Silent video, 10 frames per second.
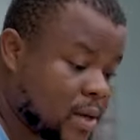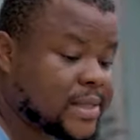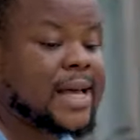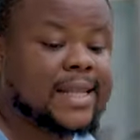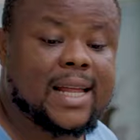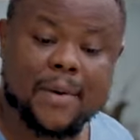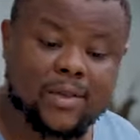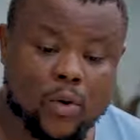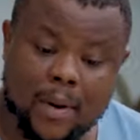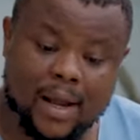one side now,
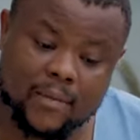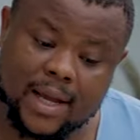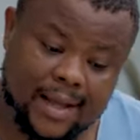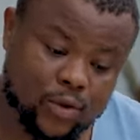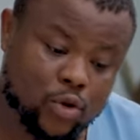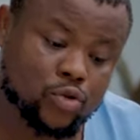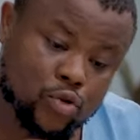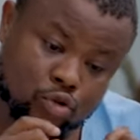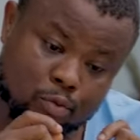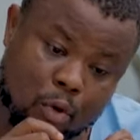man to man. Make I talk
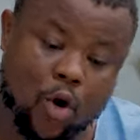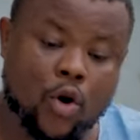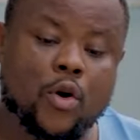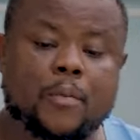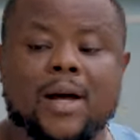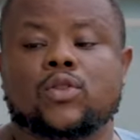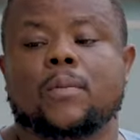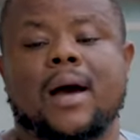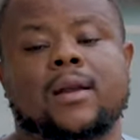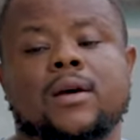to you some more, man
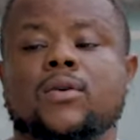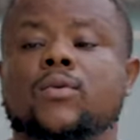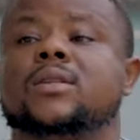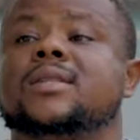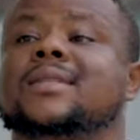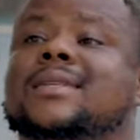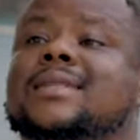to man. What is